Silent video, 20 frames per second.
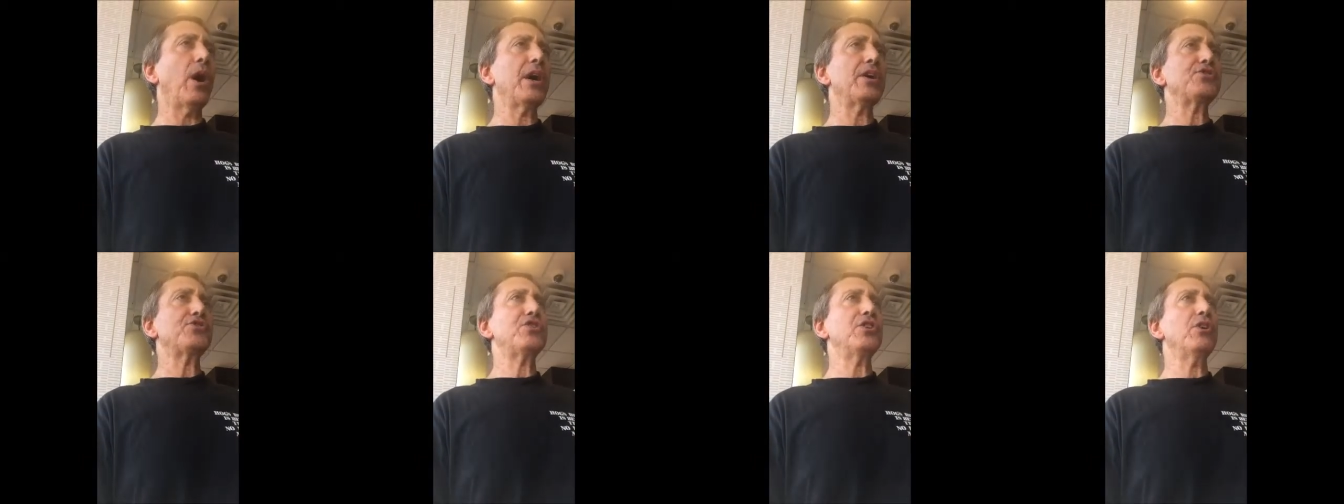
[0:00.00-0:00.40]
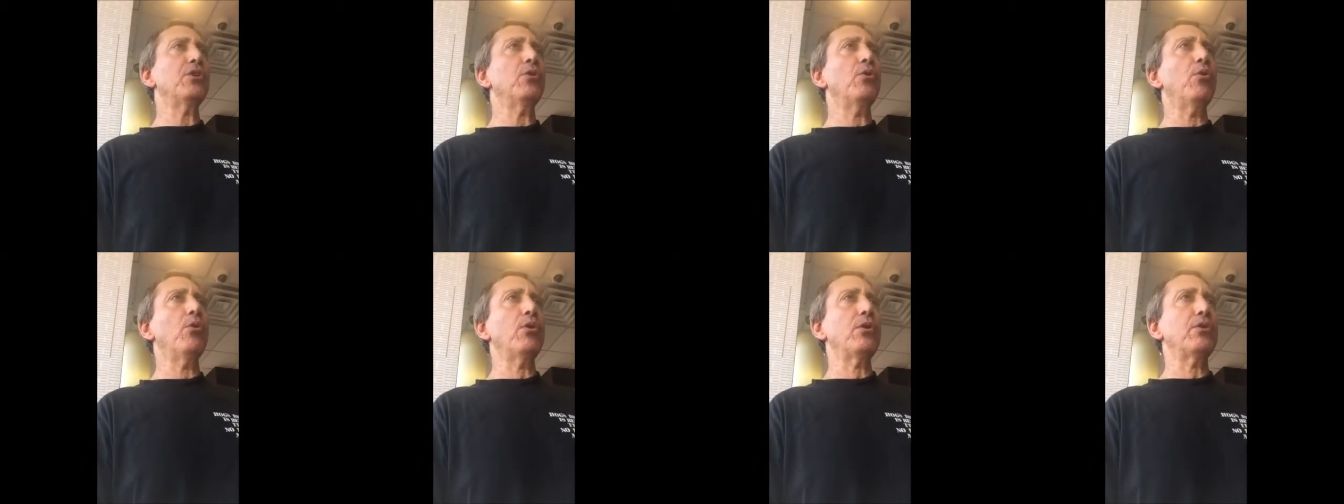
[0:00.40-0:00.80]
why is she a
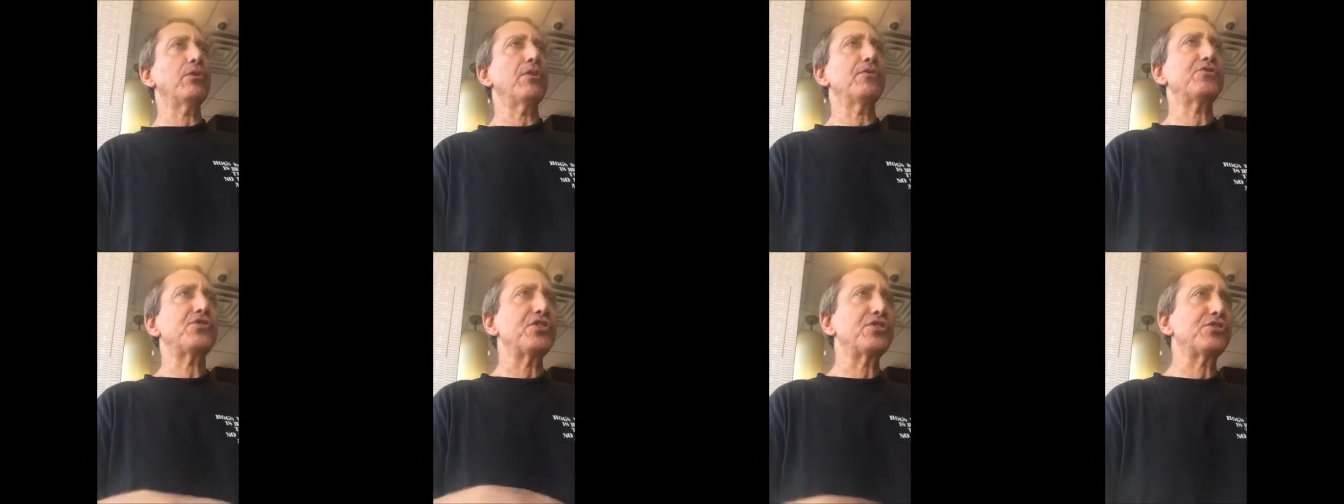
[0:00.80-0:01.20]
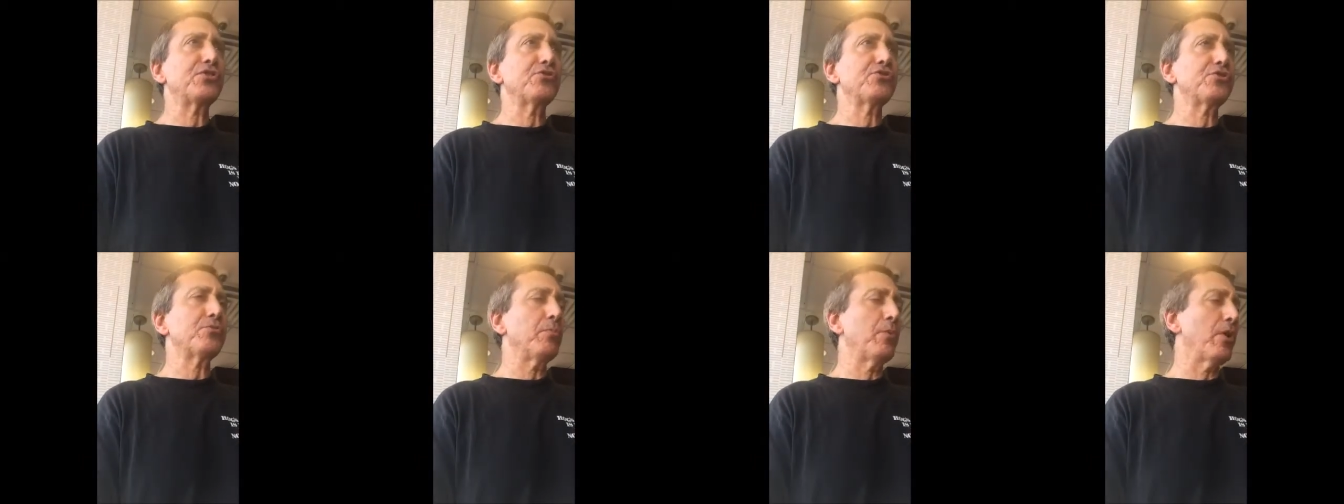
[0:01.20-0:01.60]
hoarder if she's
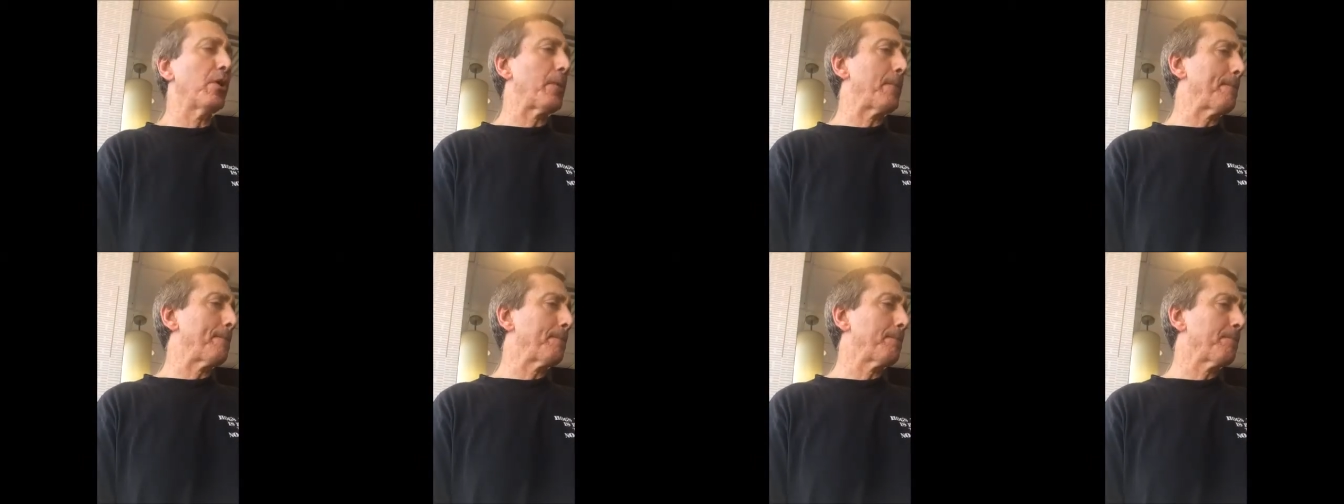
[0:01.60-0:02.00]
so smart?